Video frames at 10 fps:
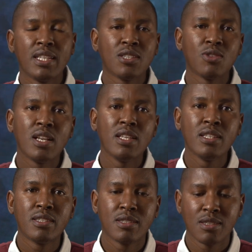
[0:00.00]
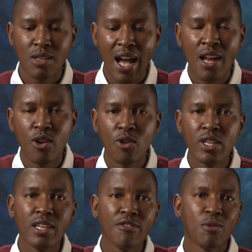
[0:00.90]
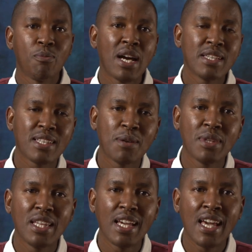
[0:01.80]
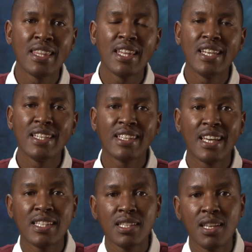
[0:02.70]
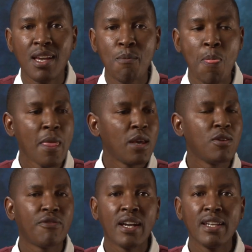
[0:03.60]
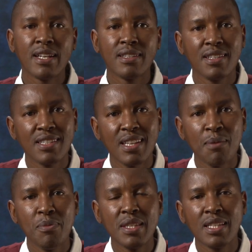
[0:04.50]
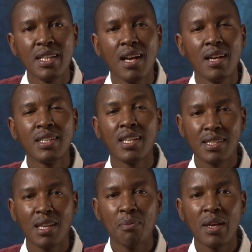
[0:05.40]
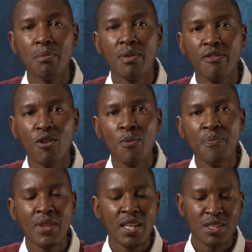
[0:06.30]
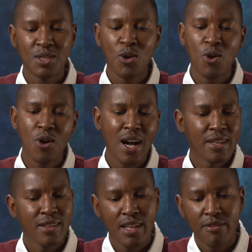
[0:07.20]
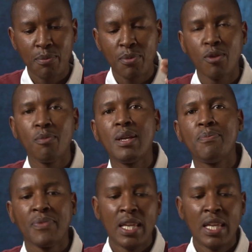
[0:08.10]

Actually, it's annoying if you buy something and then it gets here, you find that things are missing. It has happened before, so I don't have a problem.